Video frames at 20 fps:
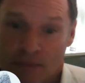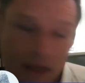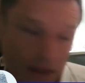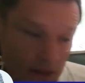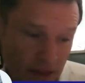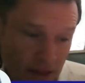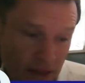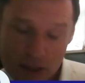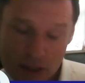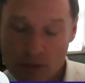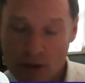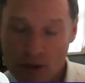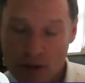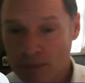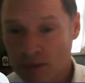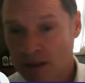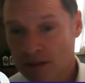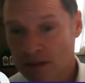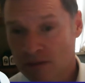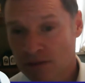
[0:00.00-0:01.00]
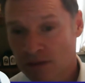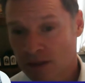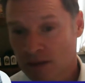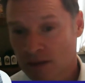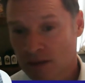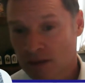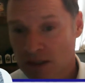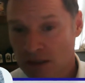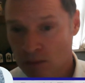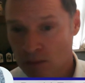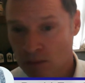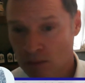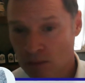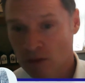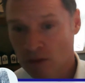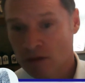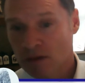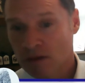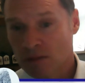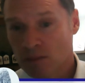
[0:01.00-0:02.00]
That's why I believe in the
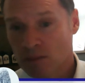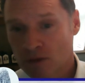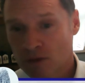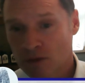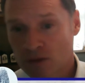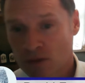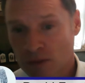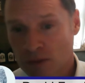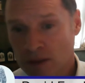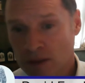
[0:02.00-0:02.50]
work that we're doing.